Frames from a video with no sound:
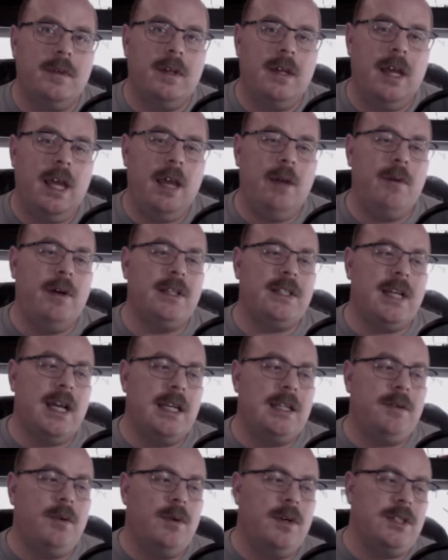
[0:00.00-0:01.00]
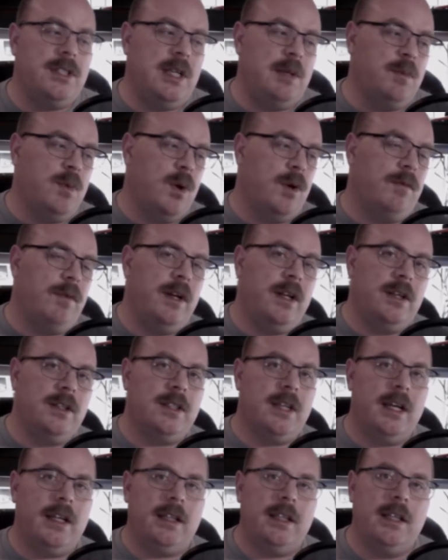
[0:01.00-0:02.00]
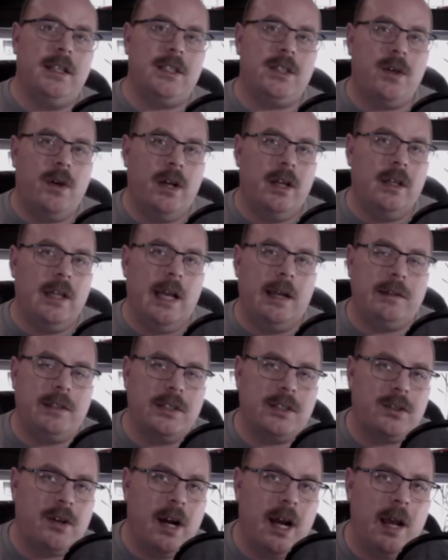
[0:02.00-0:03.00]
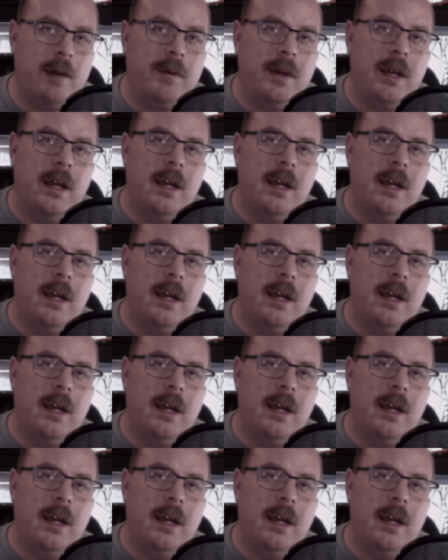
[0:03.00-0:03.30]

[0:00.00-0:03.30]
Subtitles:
Anyways, guys, if you want to see more videos like this, go ahead and like, subscribe.